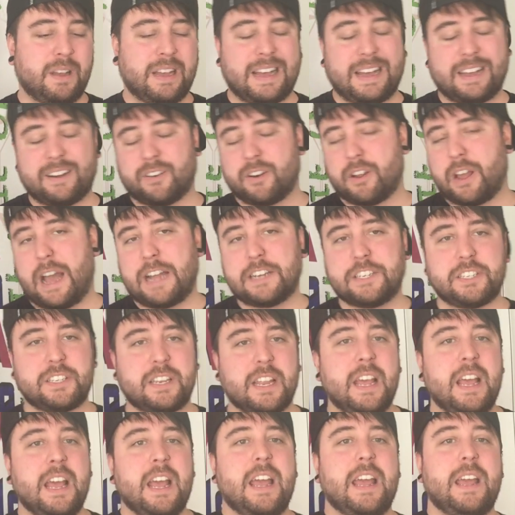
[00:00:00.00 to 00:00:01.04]
don't know.
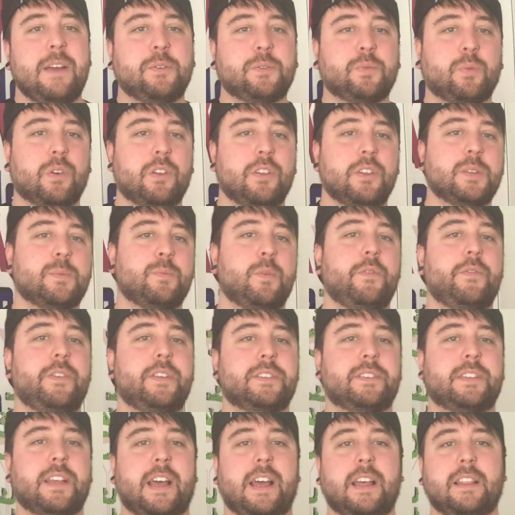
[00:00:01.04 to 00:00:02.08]
It was one of those
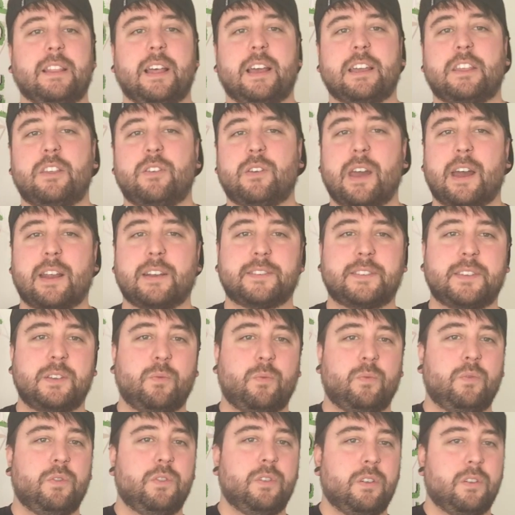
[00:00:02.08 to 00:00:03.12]
movies that, like, you kind of see,
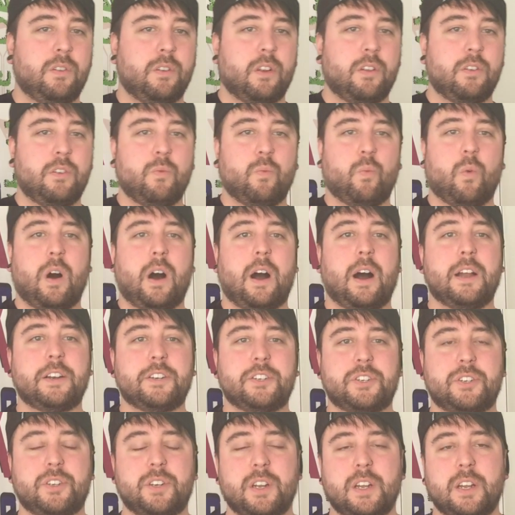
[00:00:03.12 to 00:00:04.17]
you know, you
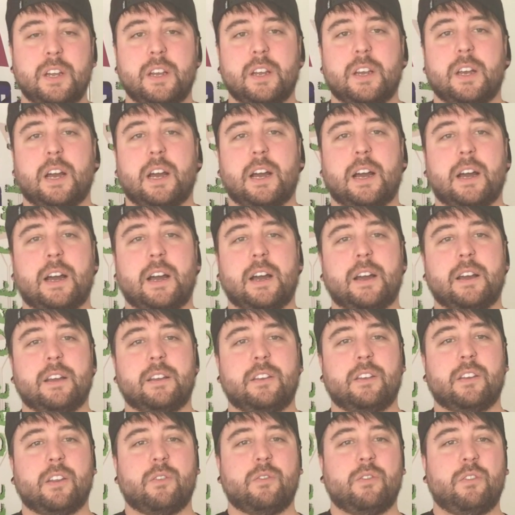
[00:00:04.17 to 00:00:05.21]
watch.
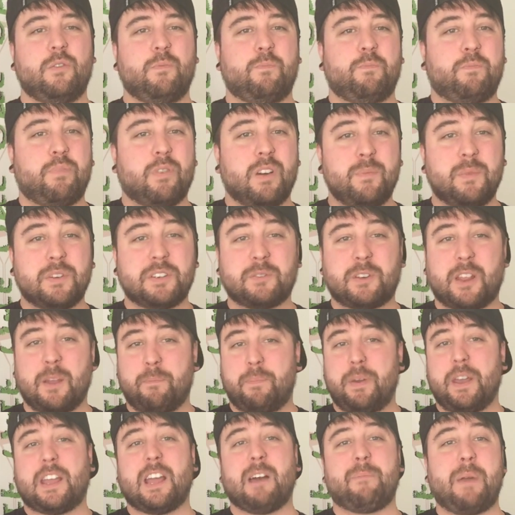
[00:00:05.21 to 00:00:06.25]
You know, you pretty much
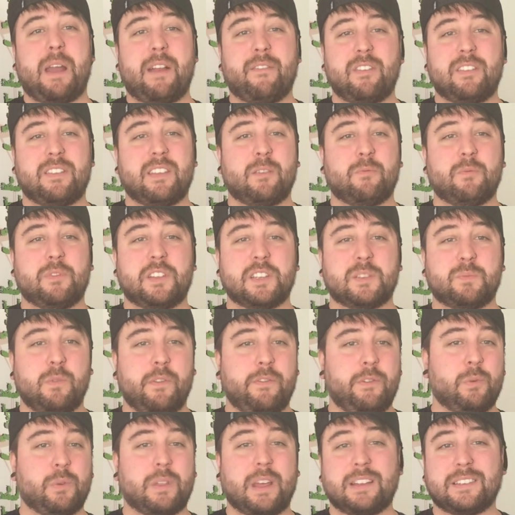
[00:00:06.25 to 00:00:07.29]
can pick up everything with this
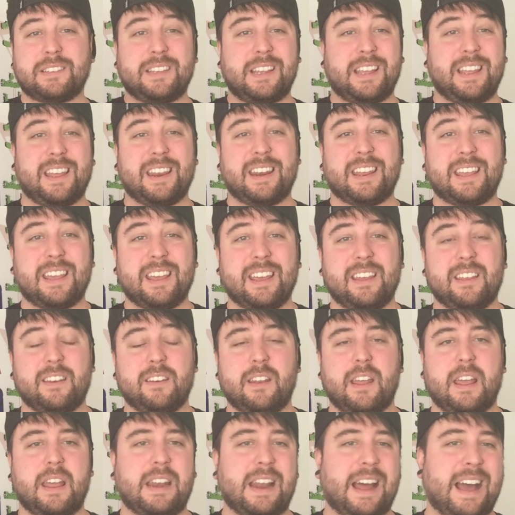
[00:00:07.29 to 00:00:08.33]
movie without seeing it
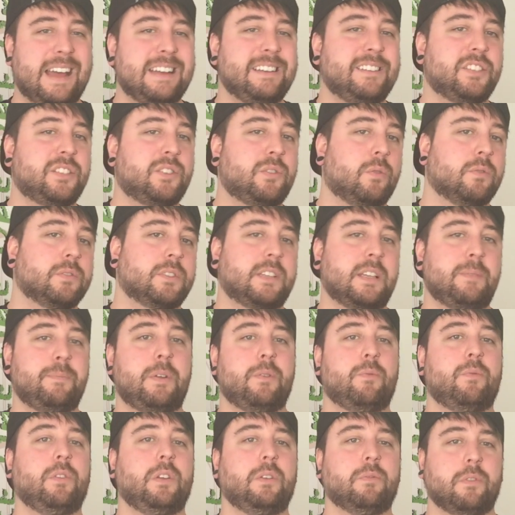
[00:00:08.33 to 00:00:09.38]
again, and I just don't see
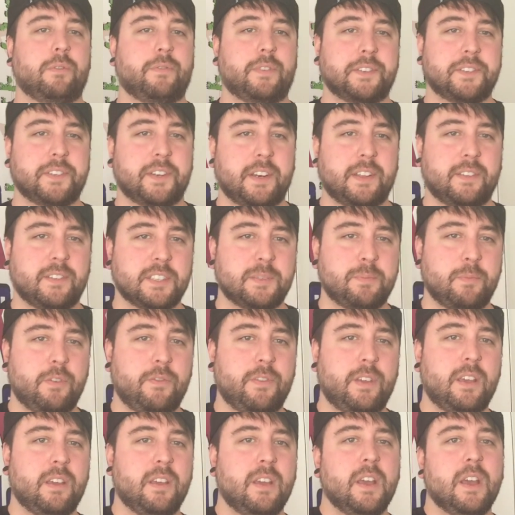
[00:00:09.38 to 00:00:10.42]
me really revisiting this
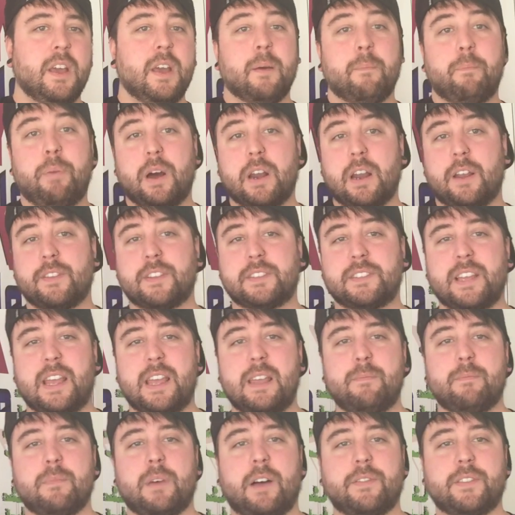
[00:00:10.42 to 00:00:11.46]
movie. But on the
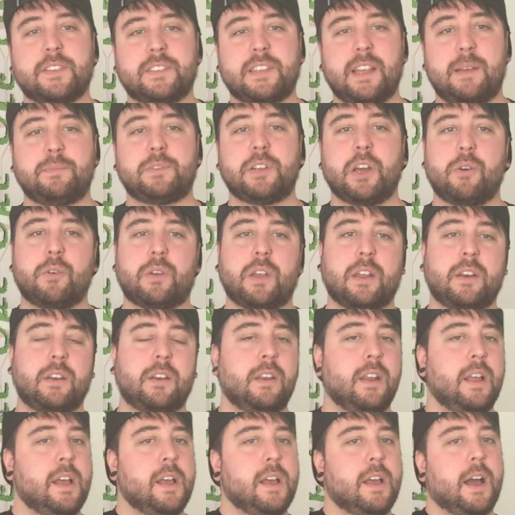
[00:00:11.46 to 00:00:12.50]
same
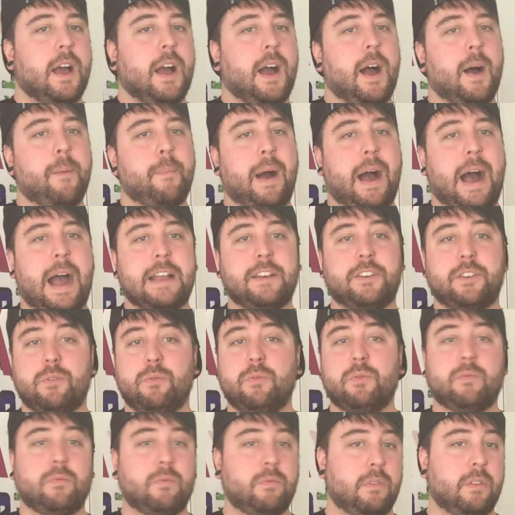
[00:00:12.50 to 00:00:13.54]
token, I
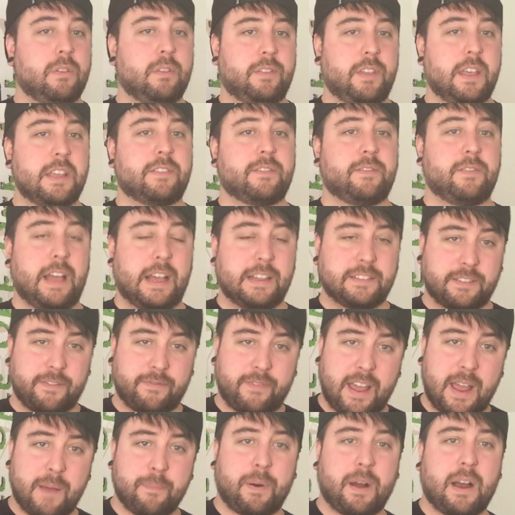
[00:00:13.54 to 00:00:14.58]
do think, as a
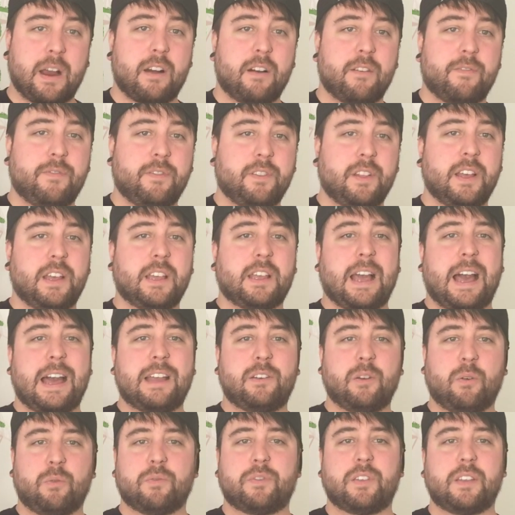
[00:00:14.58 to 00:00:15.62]
vampire flick, I
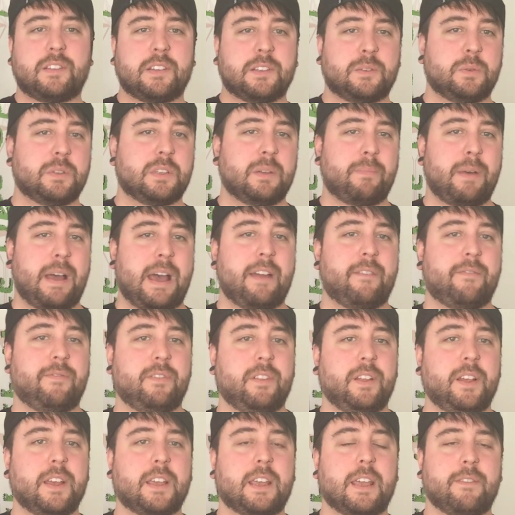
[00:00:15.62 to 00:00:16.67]
don't think this was a bad
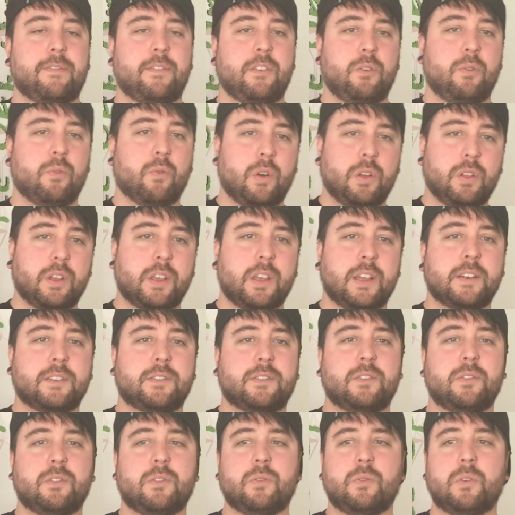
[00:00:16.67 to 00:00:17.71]
flick. If you're really
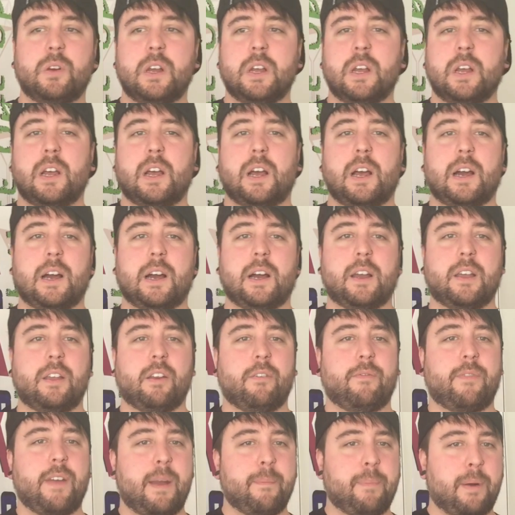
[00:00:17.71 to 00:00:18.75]
into,
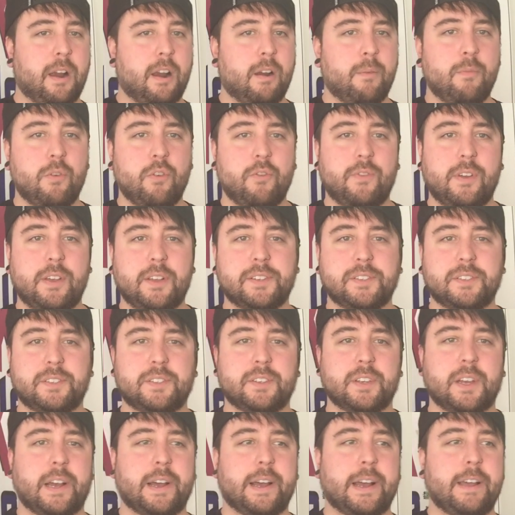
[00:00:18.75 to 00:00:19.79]
you know, vampire
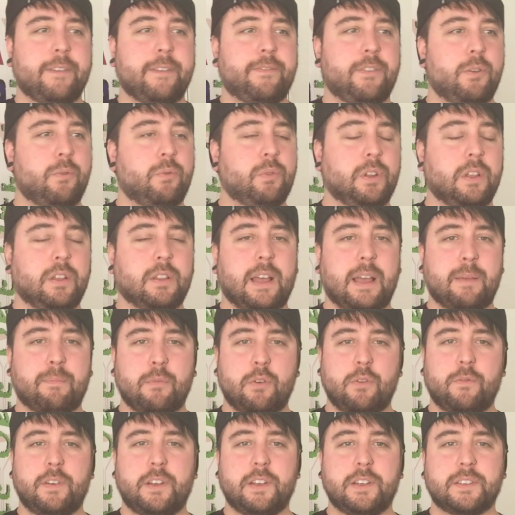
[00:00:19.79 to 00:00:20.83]
movies, if you really like
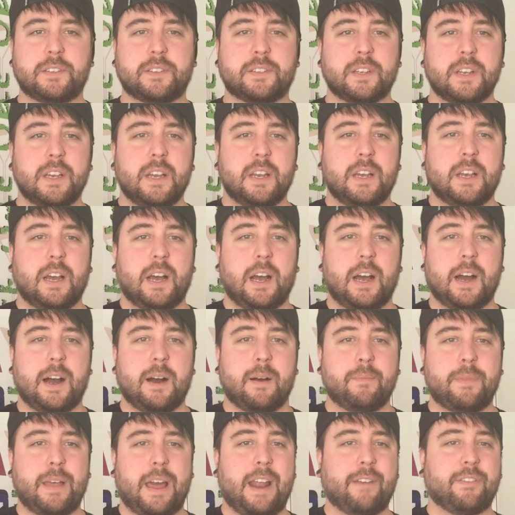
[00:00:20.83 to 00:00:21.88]
movies
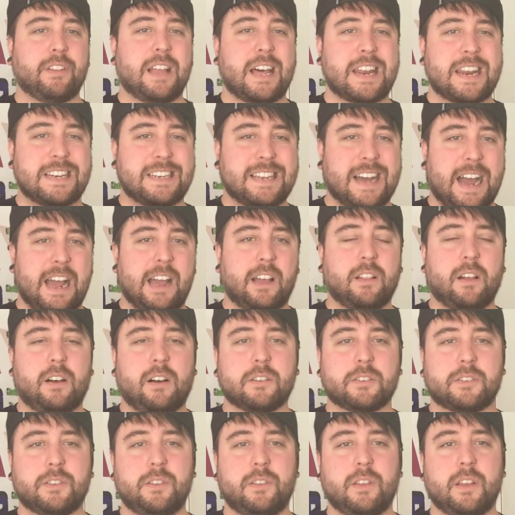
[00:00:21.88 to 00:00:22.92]
that have a lot of
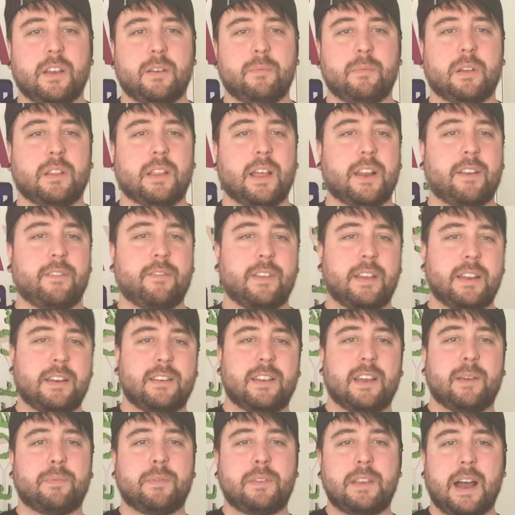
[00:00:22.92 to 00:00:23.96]
dialogue to them, a lot of
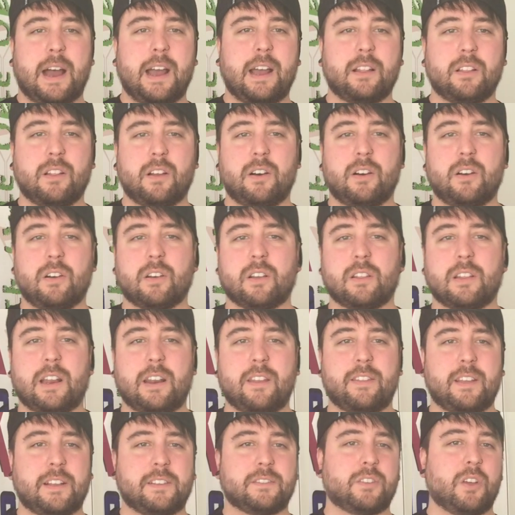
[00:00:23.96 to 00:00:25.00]
in-depth dialogue, a lot
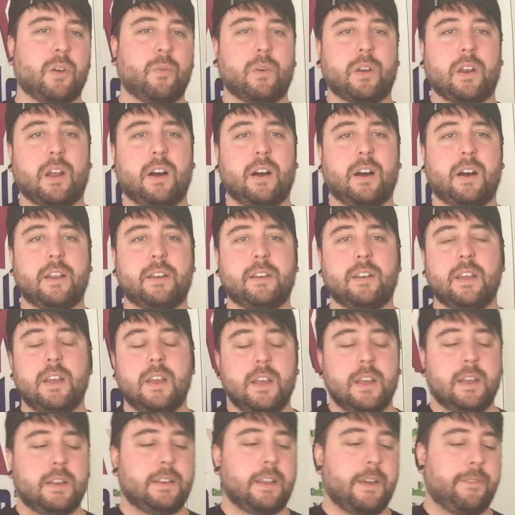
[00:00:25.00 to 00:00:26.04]
of things going on,
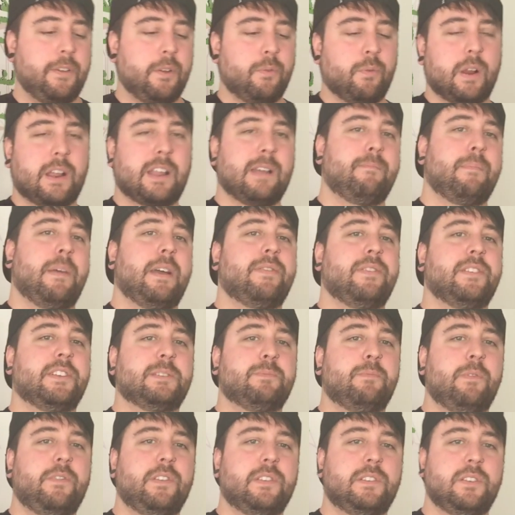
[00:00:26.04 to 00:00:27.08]
definitely recommend
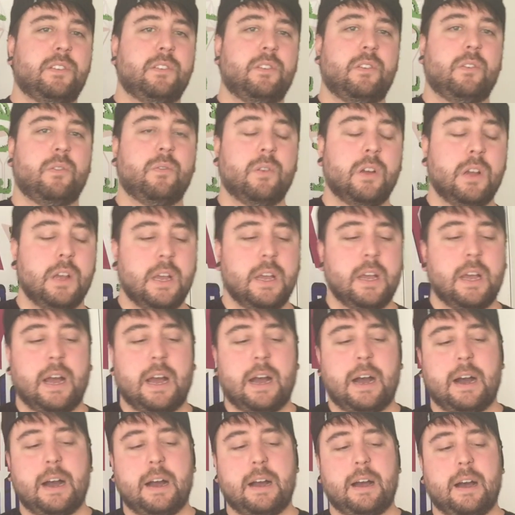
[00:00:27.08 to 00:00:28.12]
this movie to you.
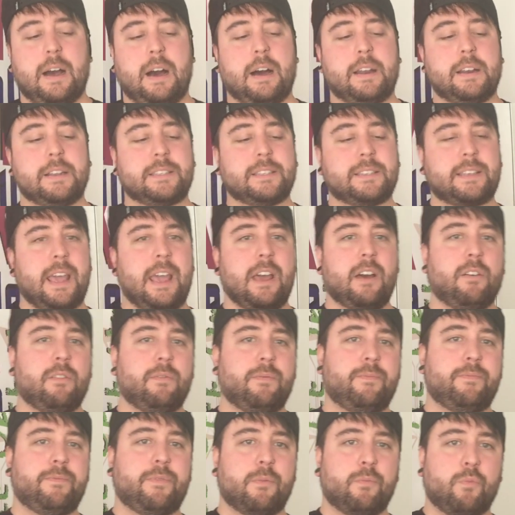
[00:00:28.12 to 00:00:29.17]
On a scale
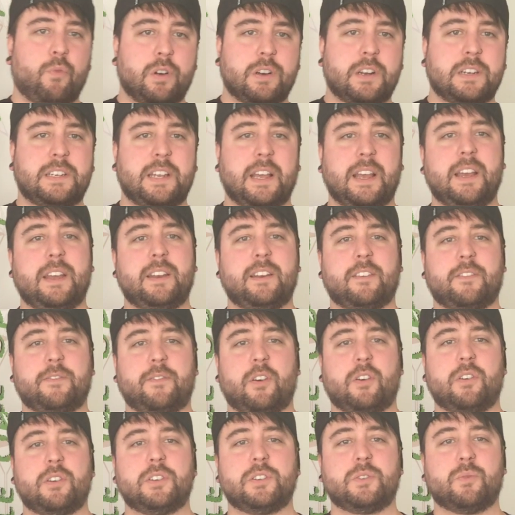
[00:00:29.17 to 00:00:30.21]
from 1 to 10, as
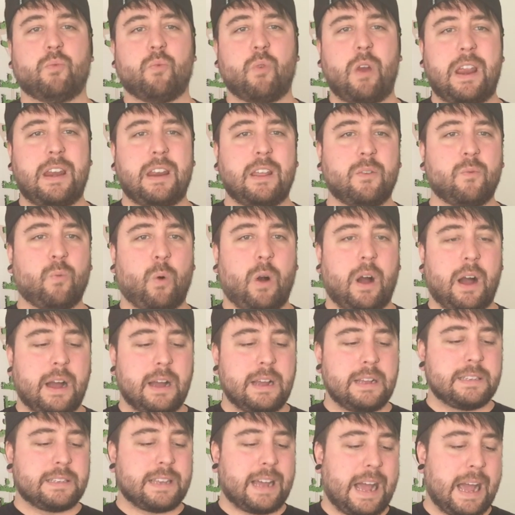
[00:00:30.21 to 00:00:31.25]
far as
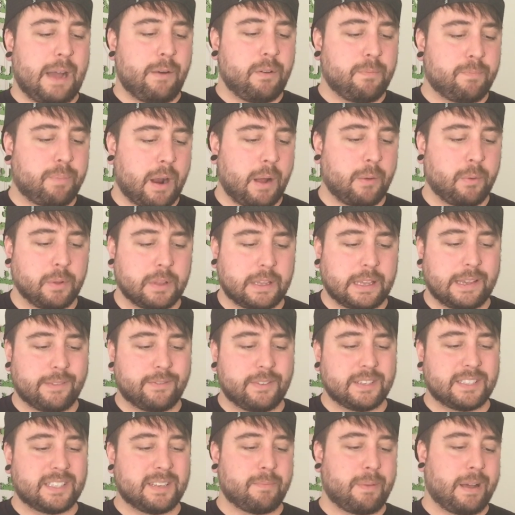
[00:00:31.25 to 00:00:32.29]
rating-wise, I would probably
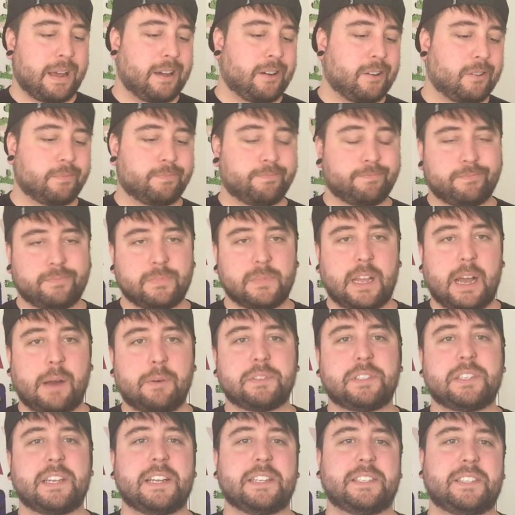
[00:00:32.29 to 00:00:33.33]
give this about, I
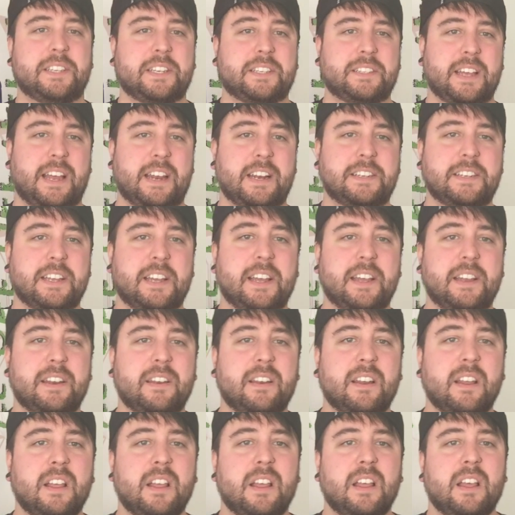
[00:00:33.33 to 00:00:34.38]
would say, a 6 out of
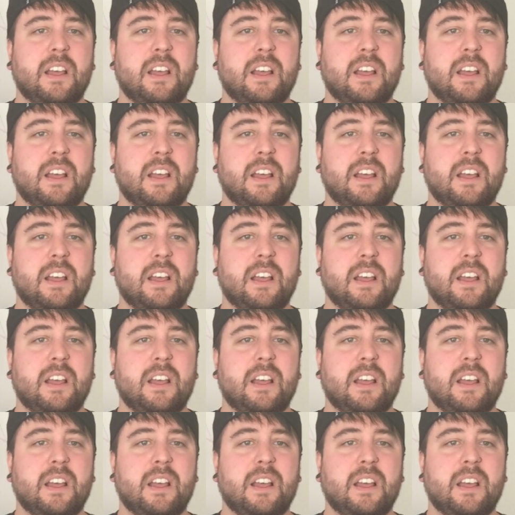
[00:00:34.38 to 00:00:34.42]
10.